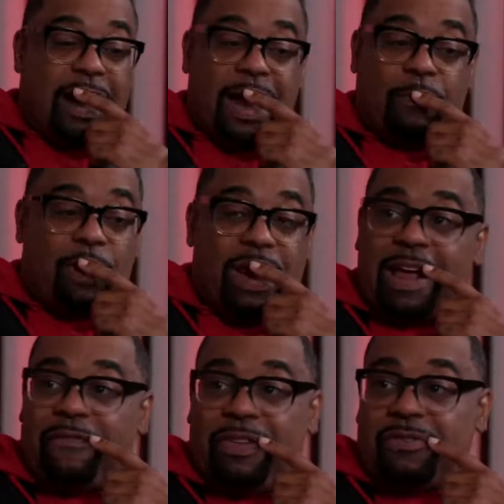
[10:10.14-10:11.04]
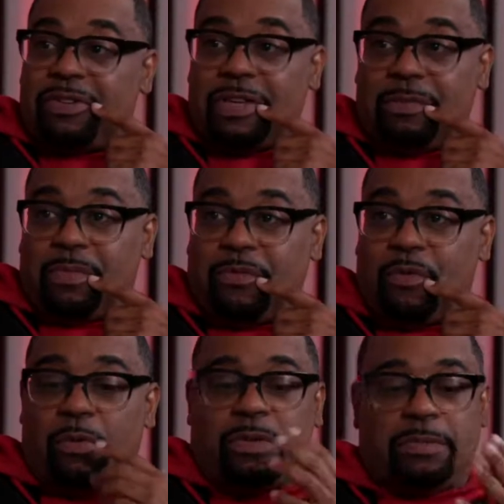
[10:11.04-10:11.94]
like rain I've never seen
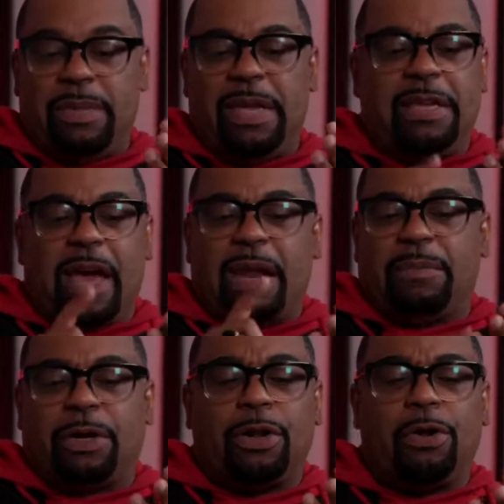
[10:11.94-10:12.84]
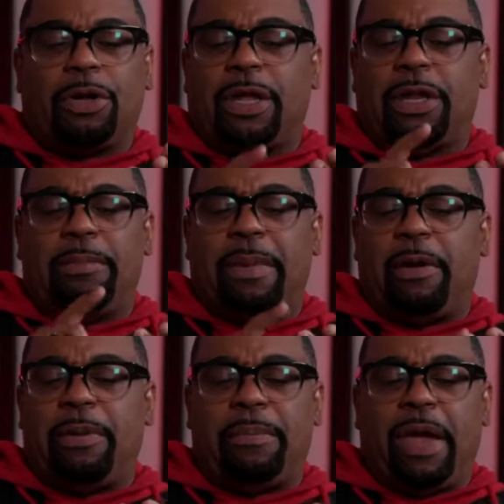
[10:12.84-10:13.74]
before. It was me, Donnie McClurkin, and
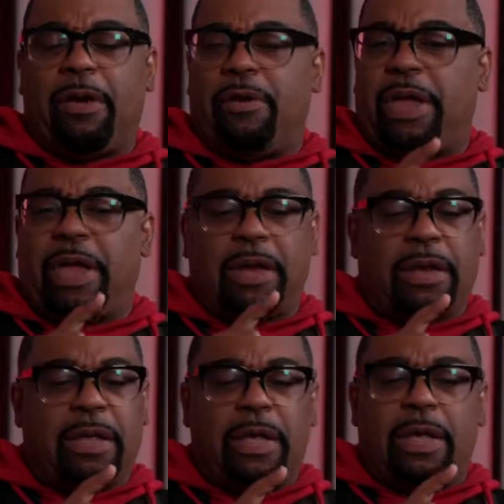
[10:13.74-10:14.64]
Mary Mary, and